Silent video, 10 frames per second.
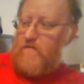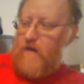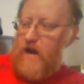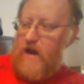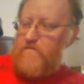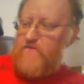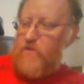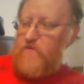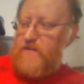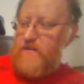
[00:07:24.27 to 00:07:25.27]
I've showed
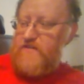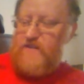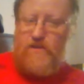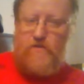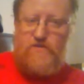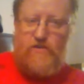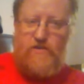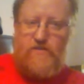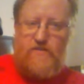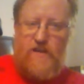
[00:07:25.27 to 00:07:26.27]
the Kiss Psycho
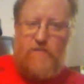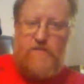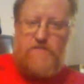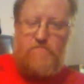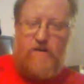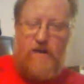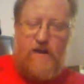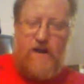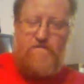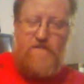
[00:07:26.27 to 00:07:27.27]
Circus comics, but
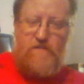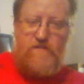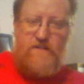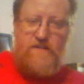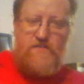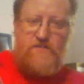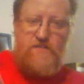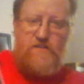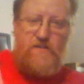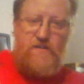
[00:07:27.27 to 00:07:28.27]
I found this,
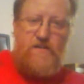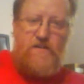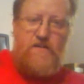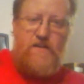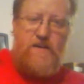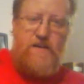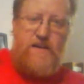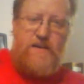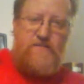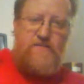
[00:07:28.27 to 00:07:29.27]
and
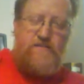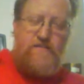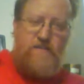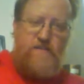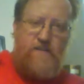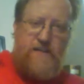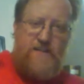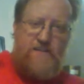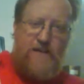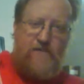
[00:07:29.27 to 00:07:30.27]
it's the Kiss
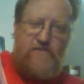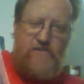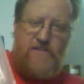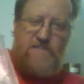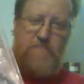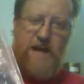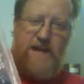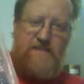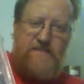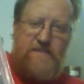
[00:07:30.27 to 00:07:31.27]
Psycho Circus
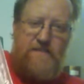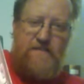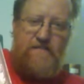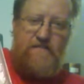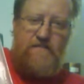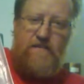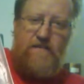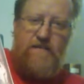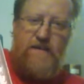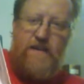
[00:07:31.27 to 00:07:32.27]
magazine.
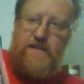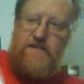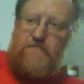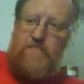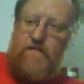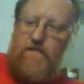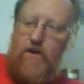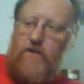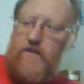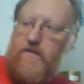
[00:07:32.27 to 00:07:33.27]
And it's
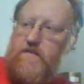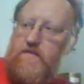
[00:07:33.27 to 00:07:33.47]
McFarlane.